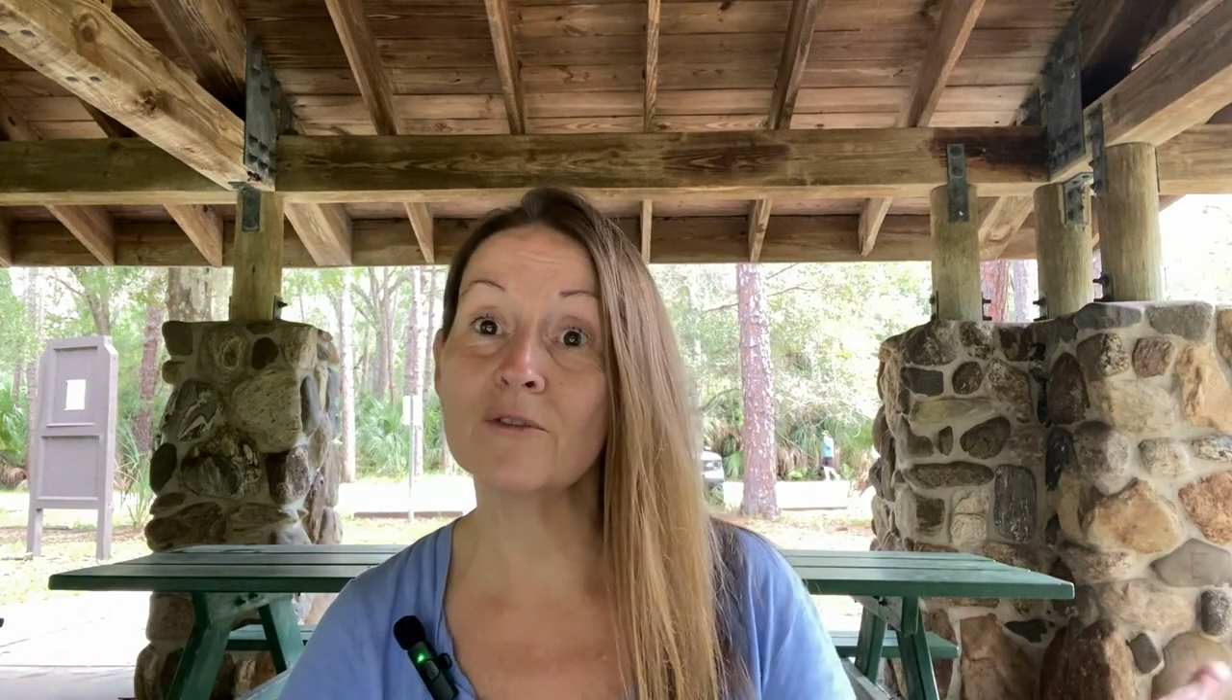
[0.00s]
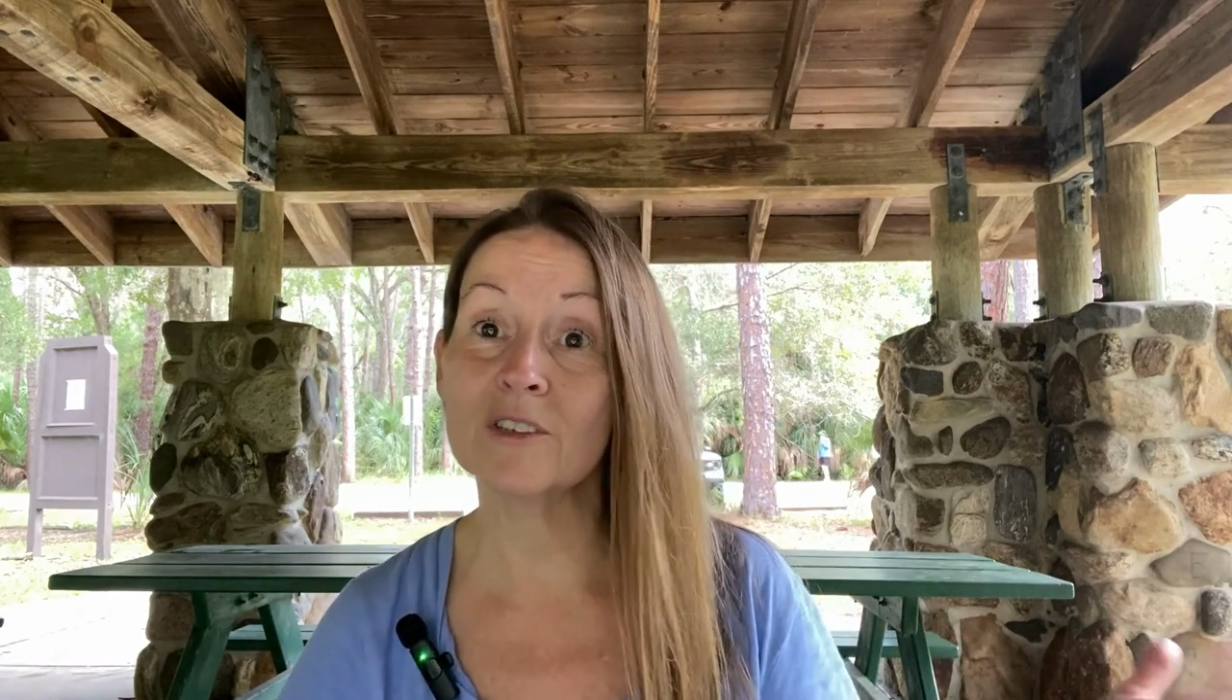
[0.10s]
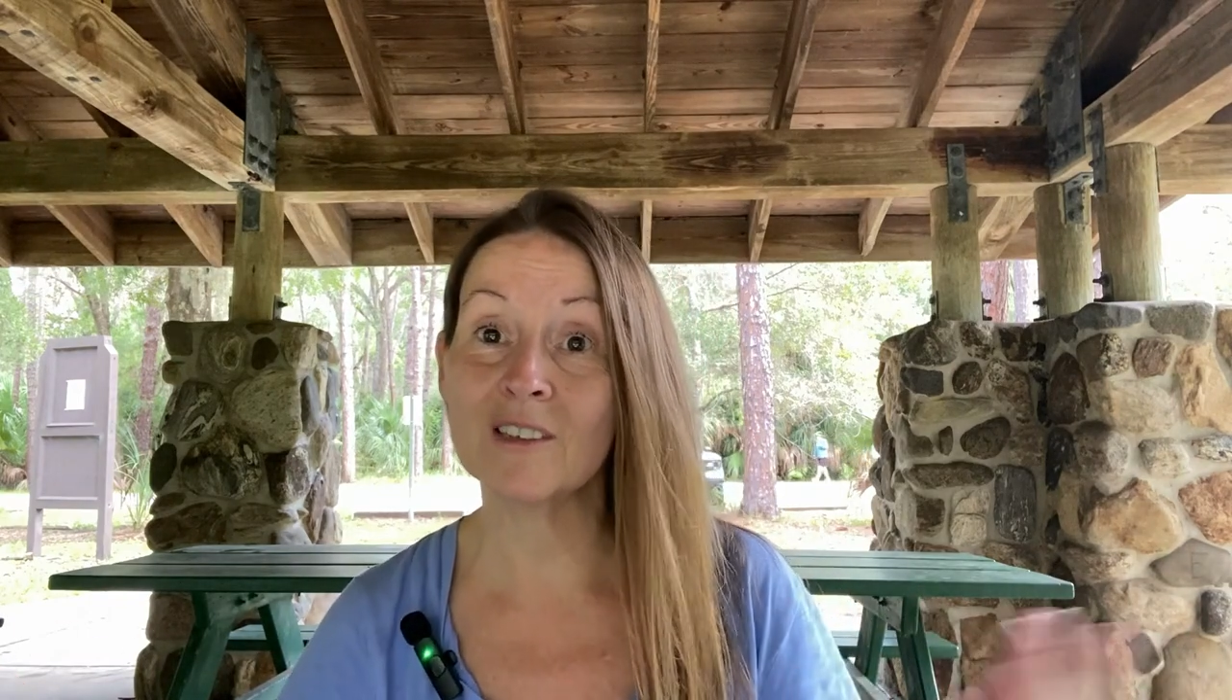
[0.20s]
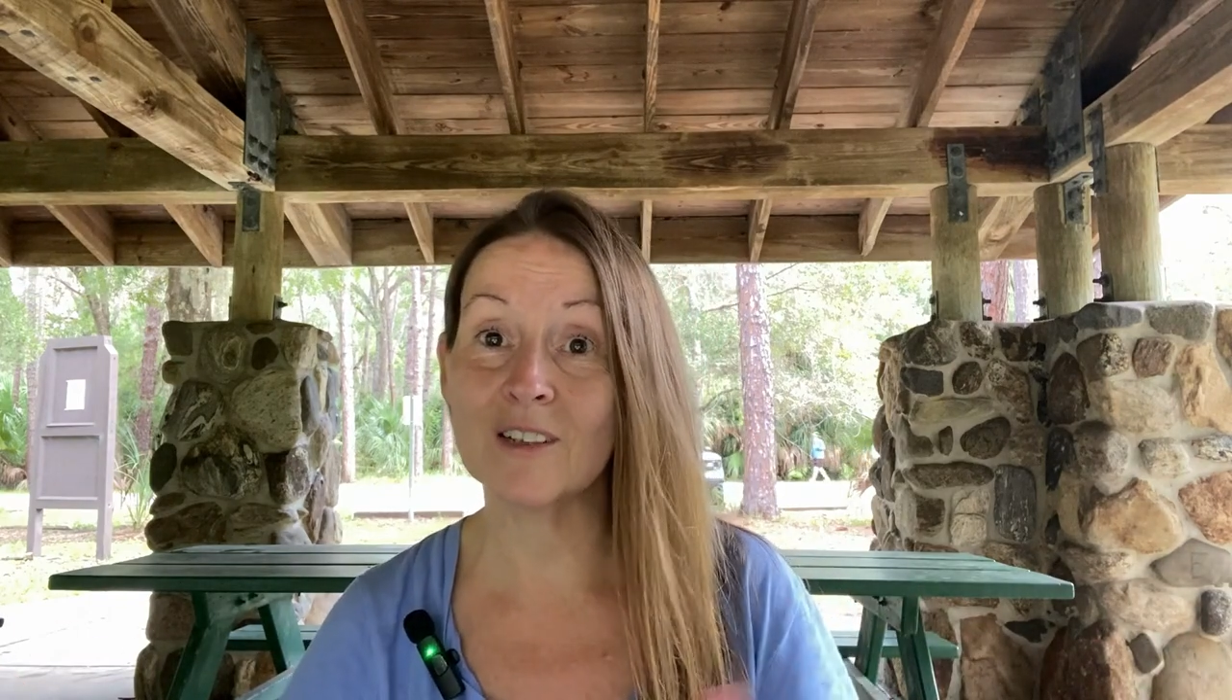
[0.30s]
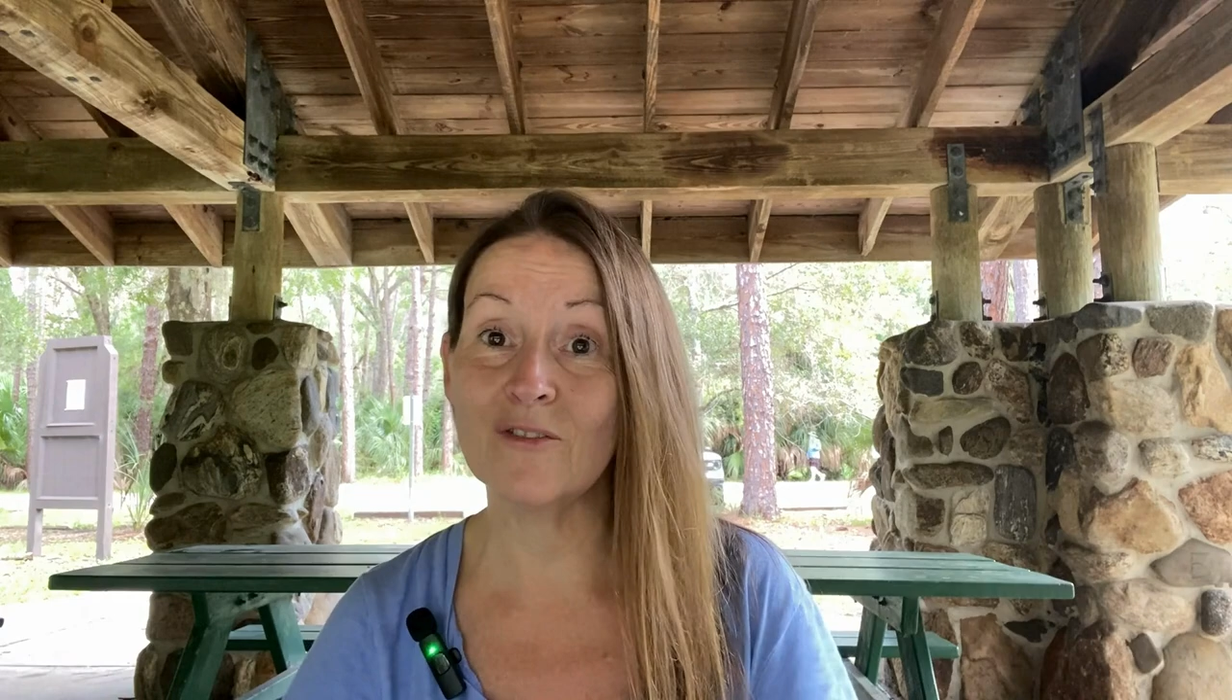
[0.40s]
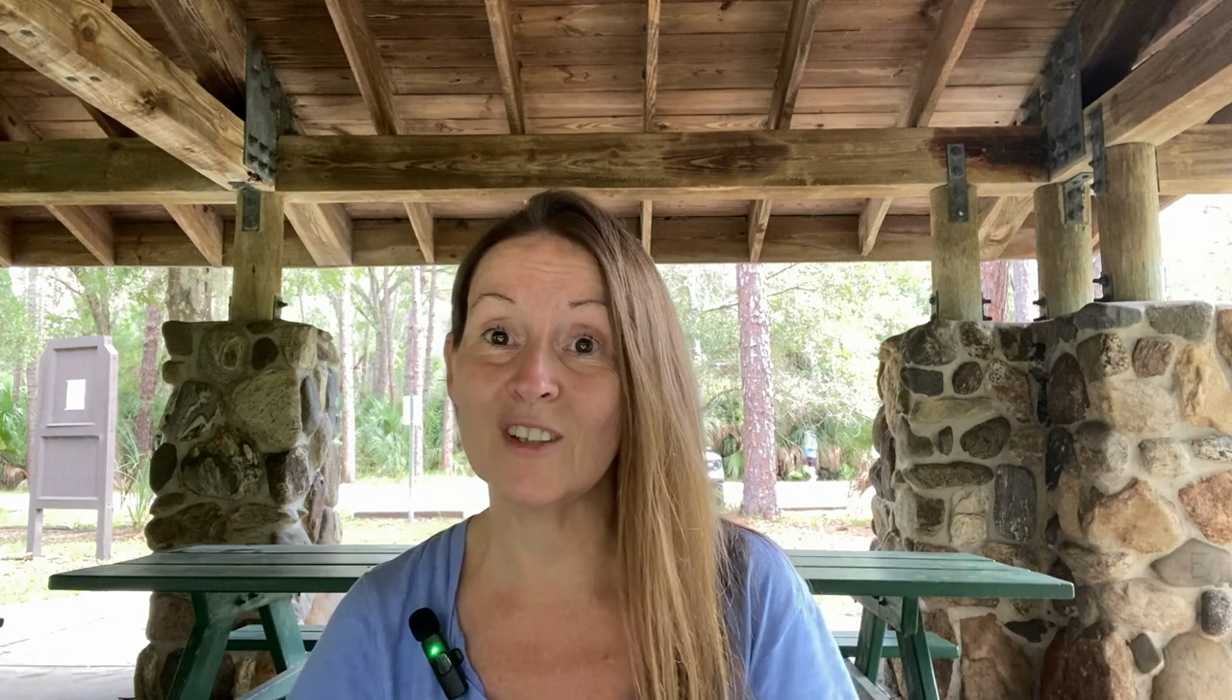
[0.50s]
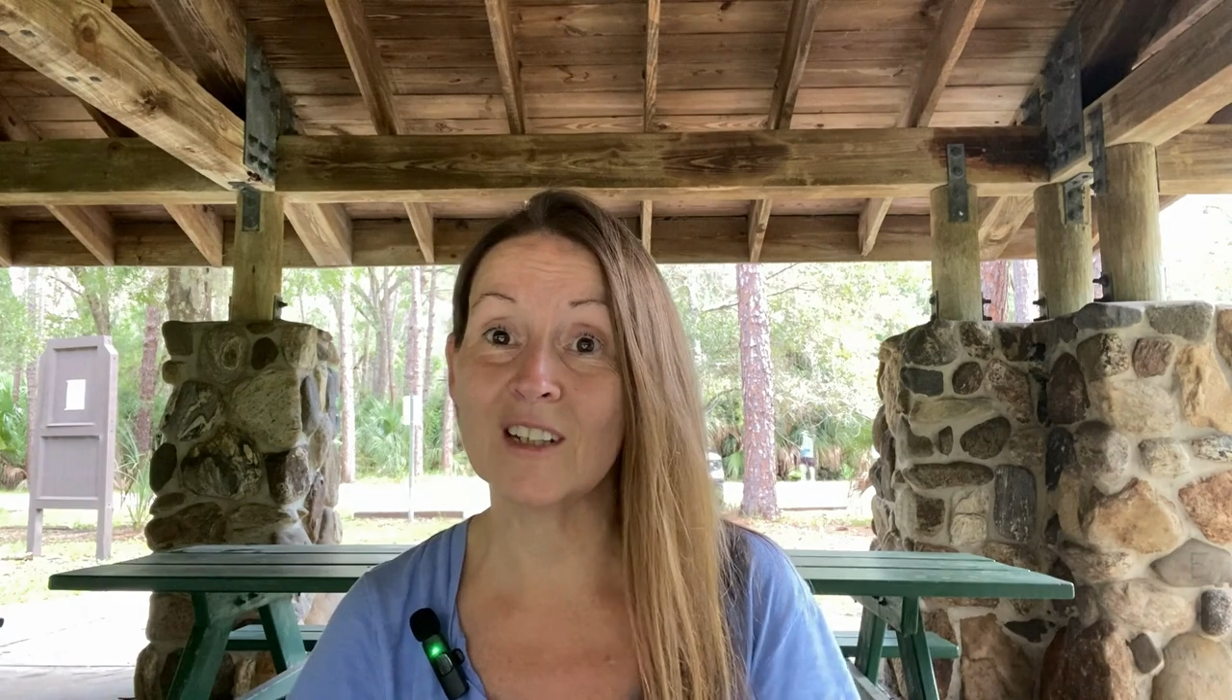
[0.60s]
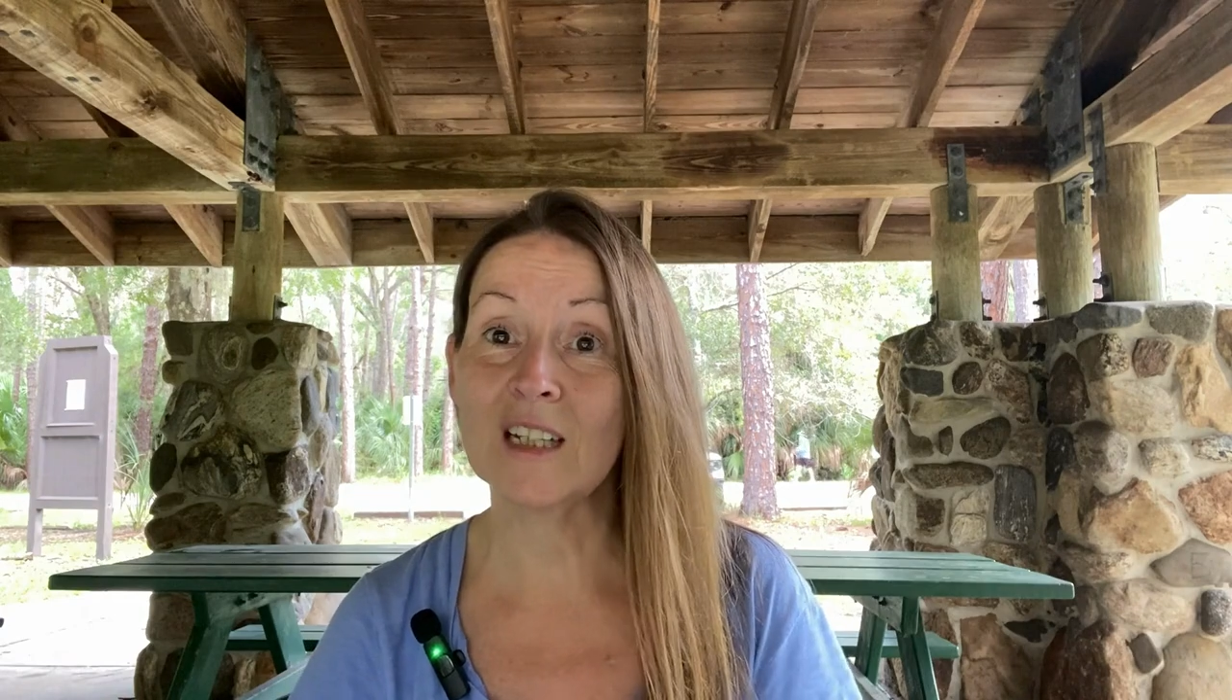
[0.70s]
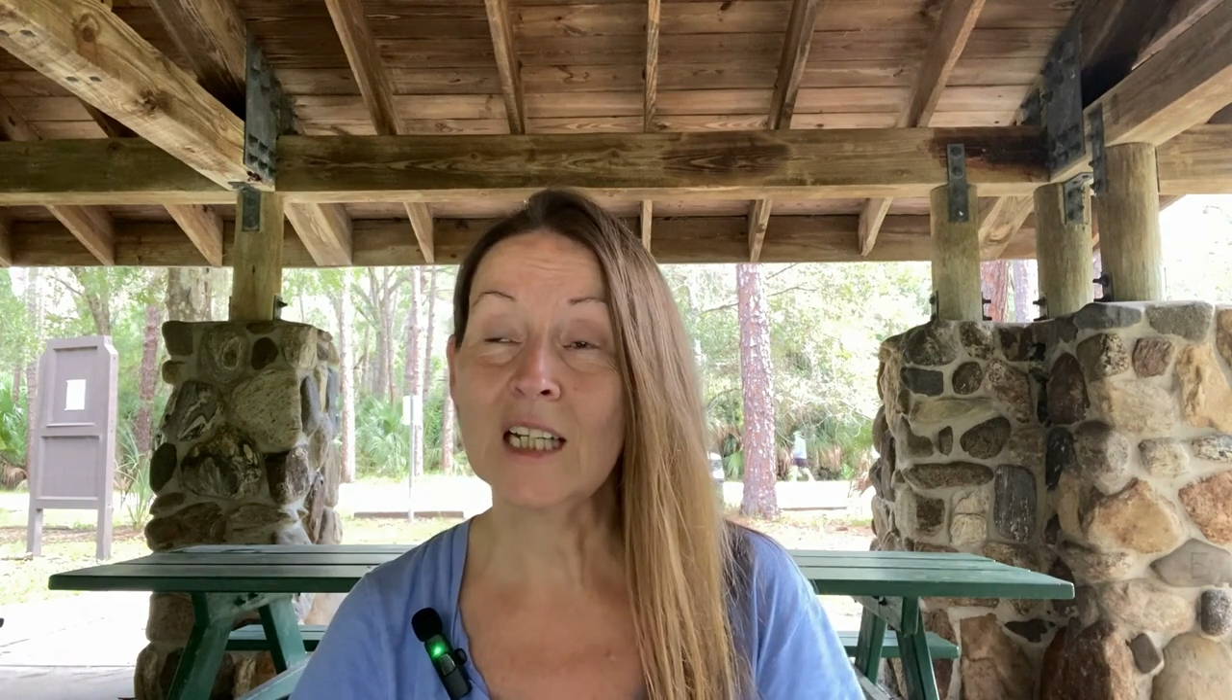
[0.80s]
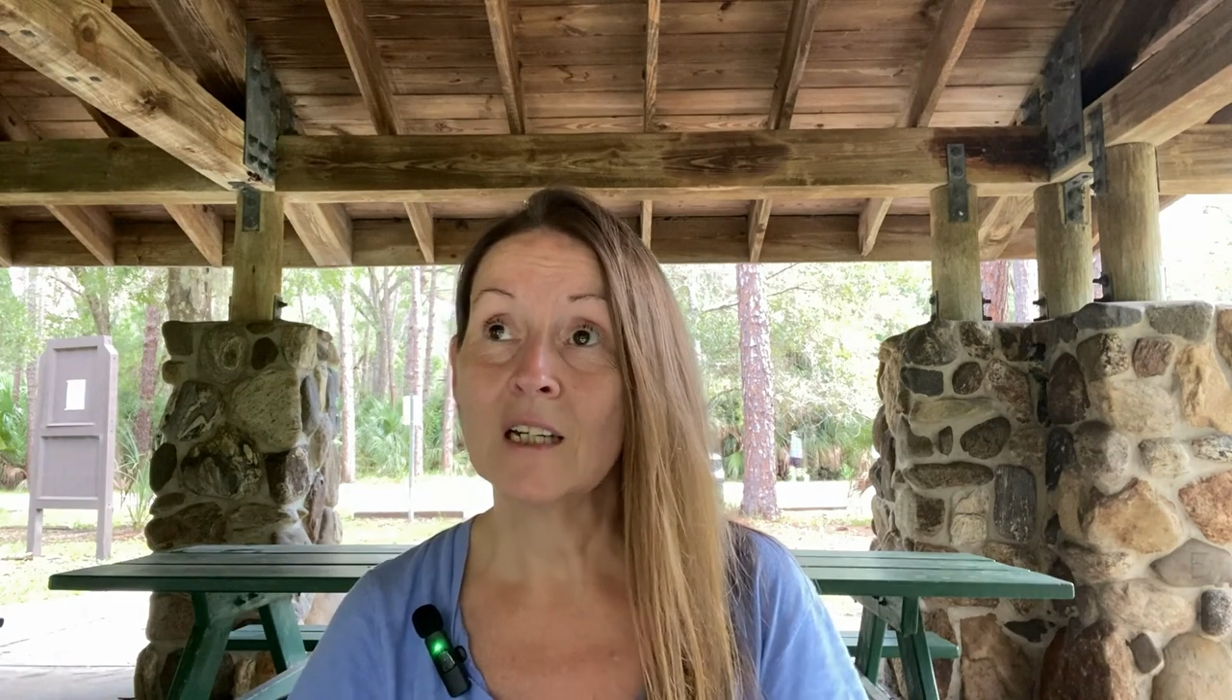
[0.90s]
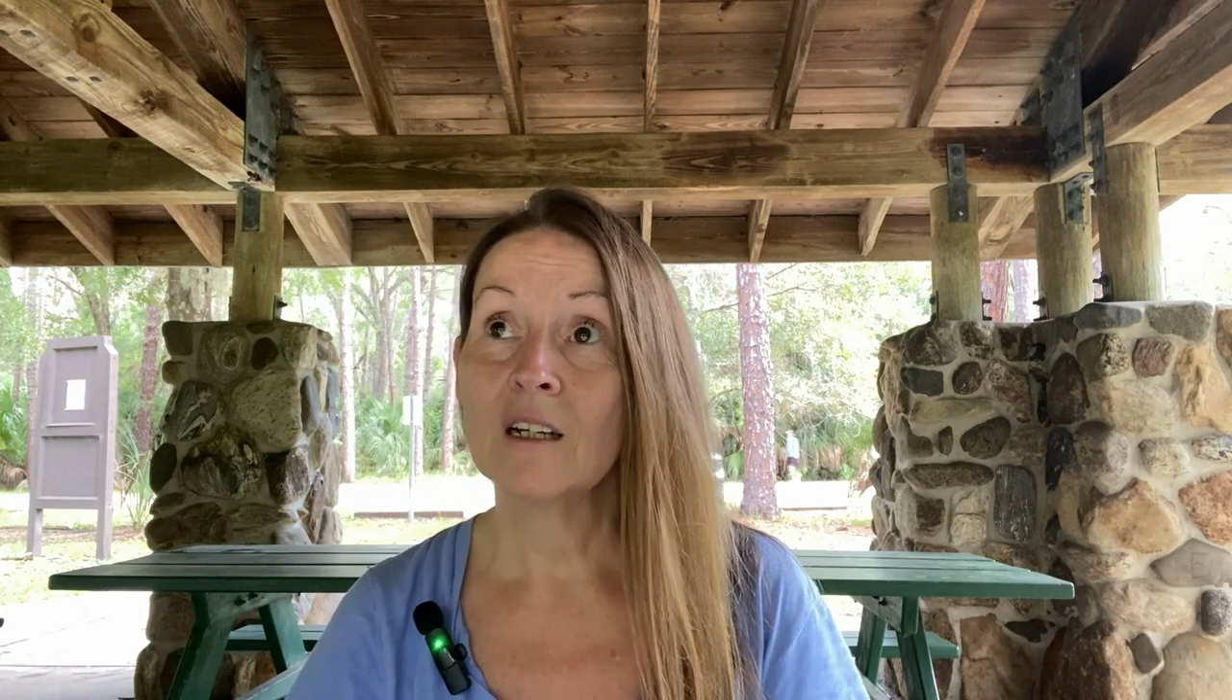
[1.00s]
of the stuff that